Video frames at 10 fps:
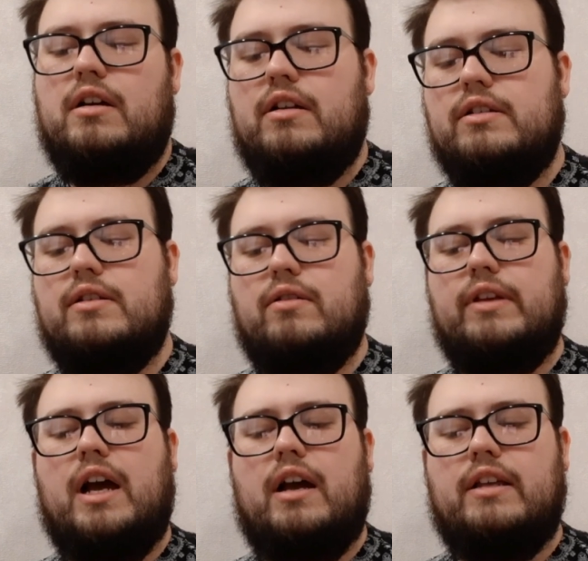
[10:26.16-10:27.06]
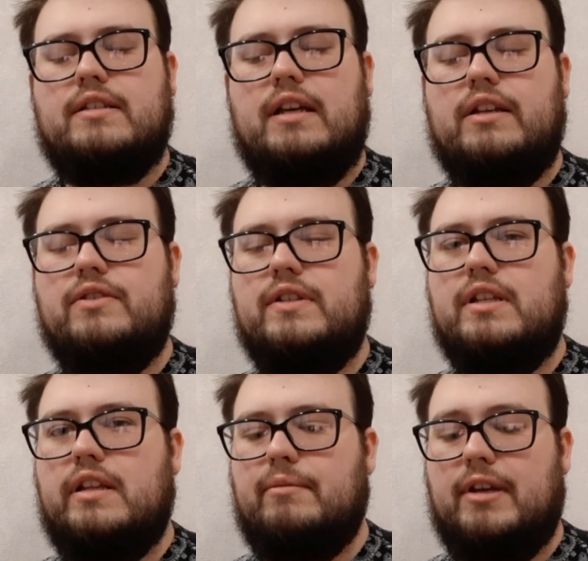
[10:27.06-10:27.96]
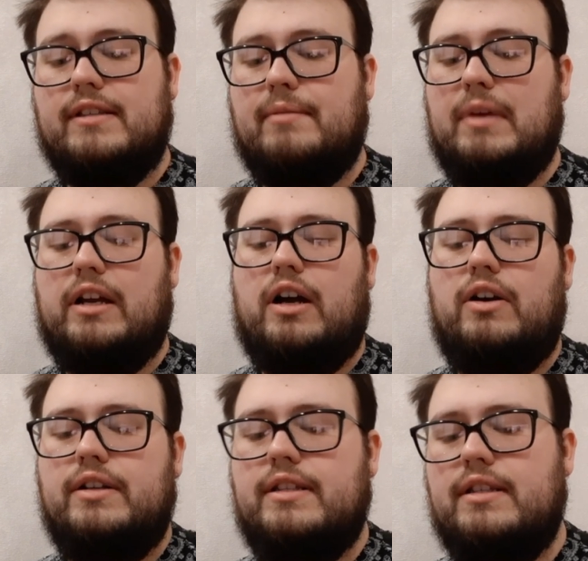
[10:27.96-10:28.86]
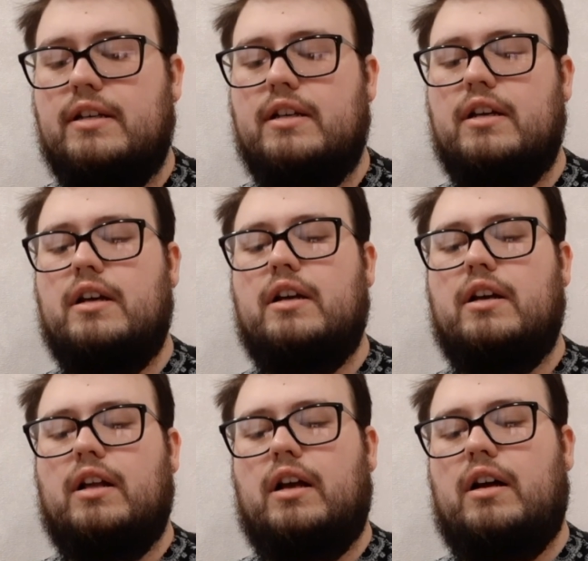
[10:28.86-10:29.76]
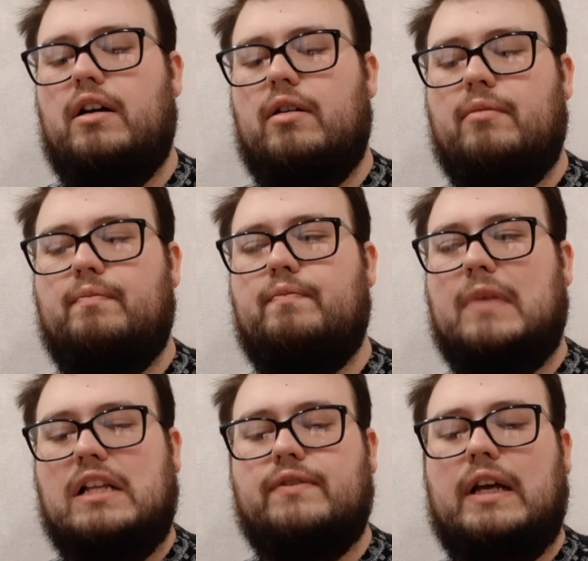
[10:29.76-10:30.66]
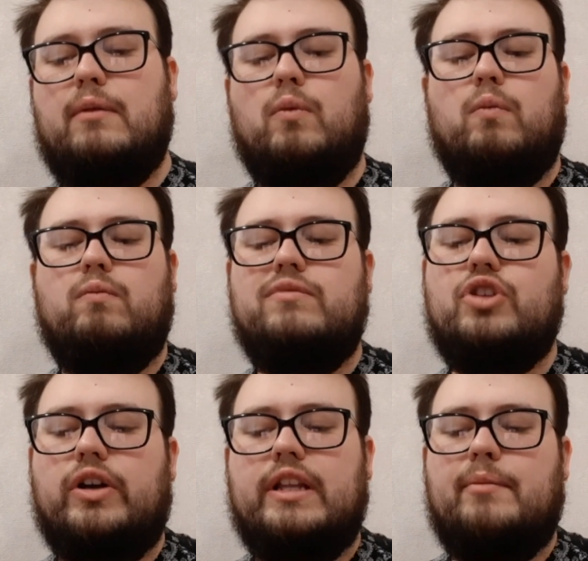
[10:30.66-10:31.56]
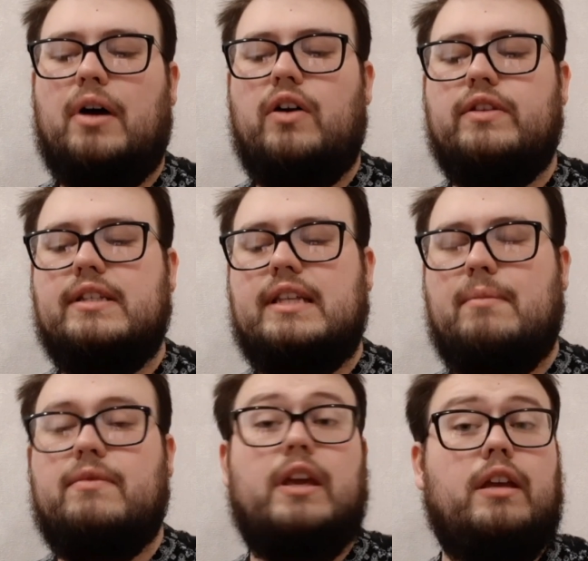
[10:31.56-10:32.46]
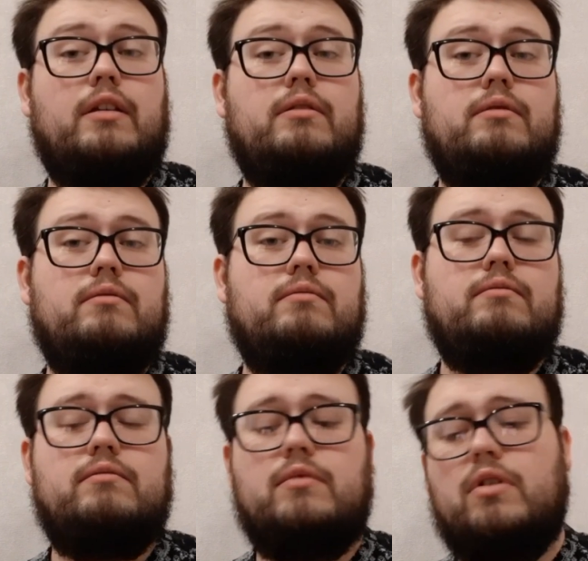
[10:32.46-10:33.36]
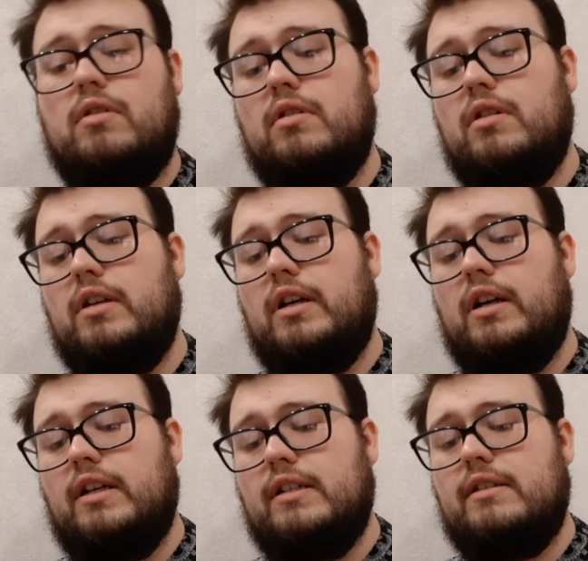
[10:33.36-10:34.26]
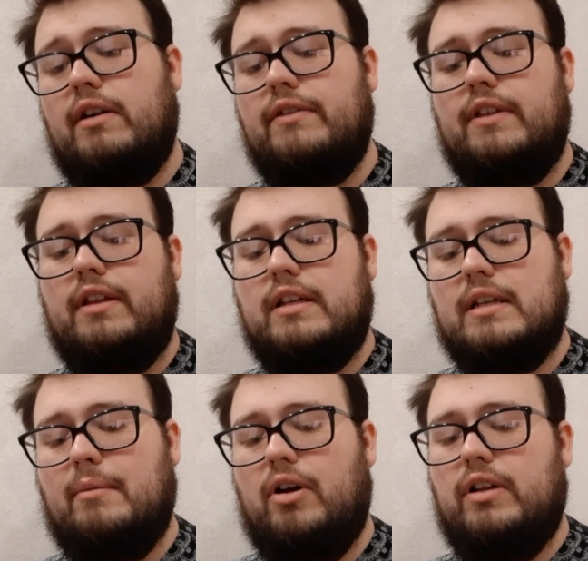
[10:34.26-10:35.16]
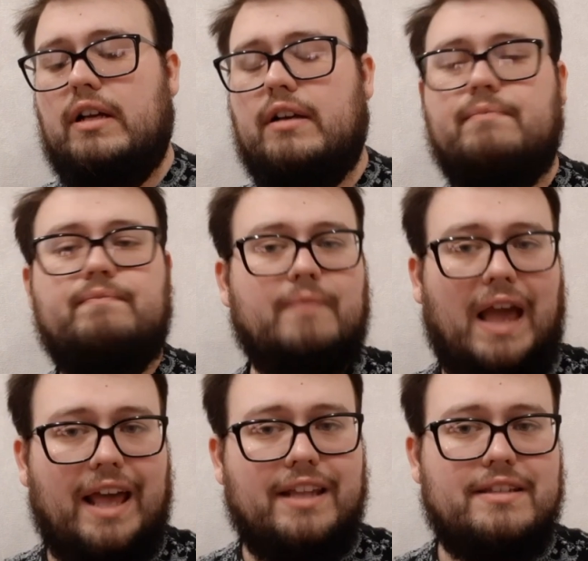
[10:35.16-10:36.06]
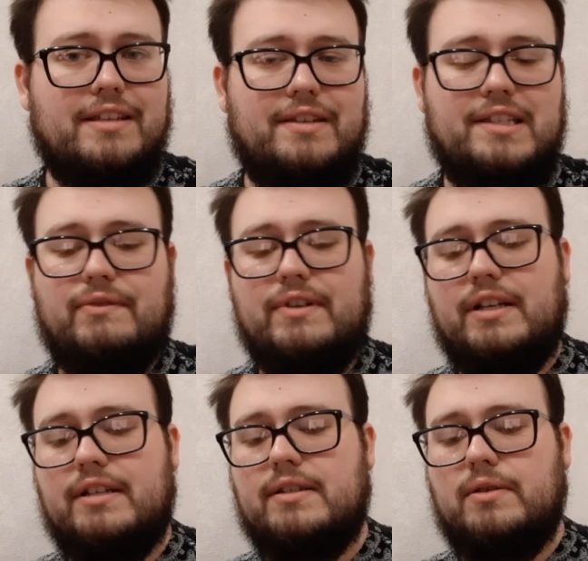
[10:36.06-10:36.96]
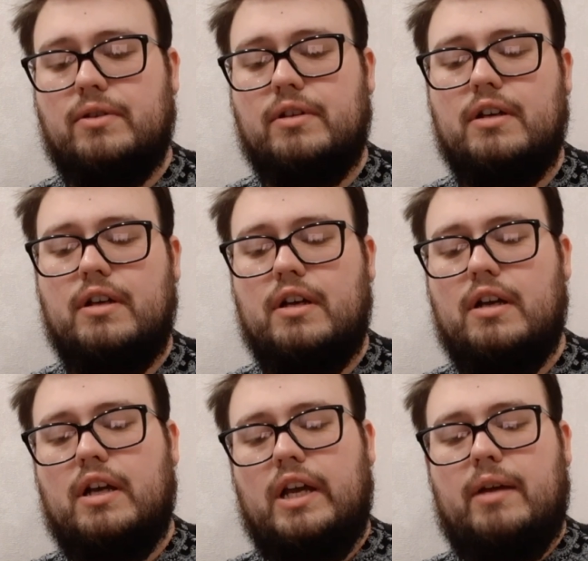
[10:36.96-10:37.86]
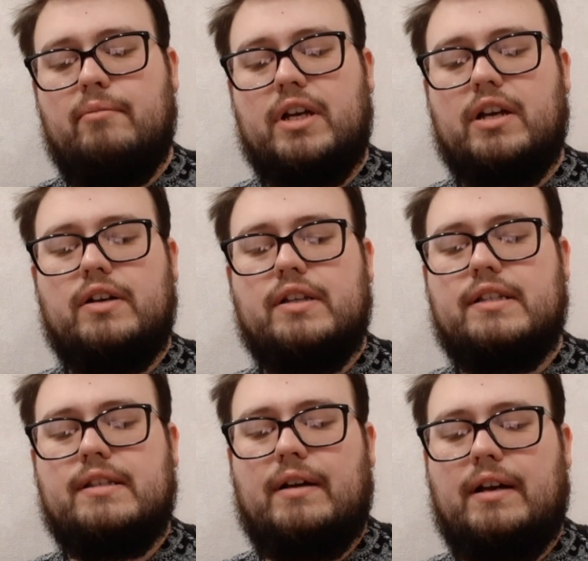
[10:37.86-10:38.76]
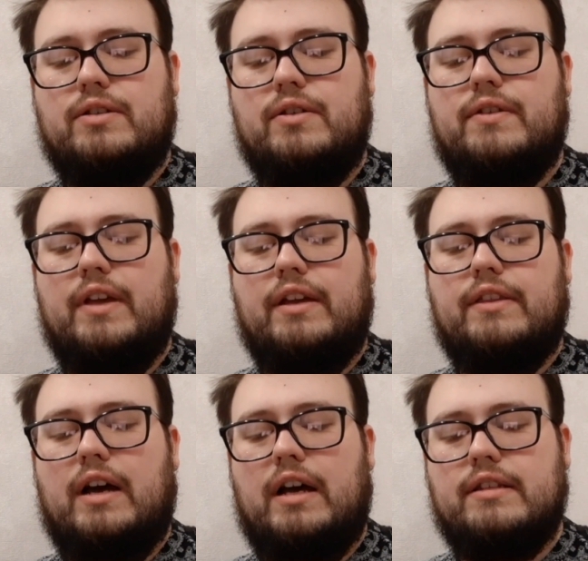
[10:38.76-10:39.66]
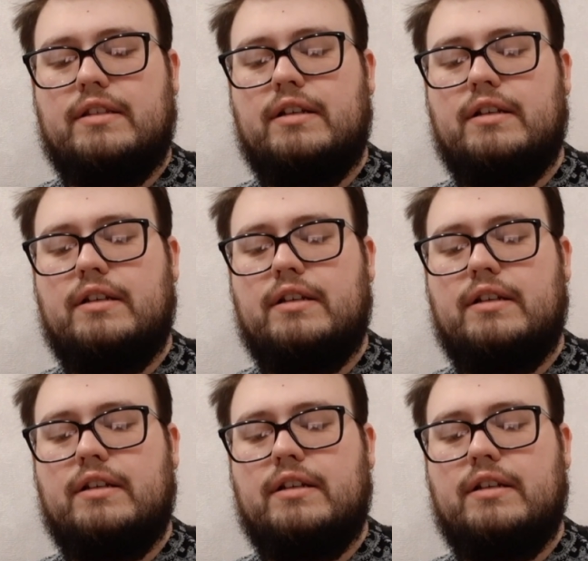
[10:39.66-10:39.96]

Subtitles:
So yeah, it's like interesting because like my cards kind of like talking about the same thing. So I think that I'm gonna end this reading soon, because I do think that,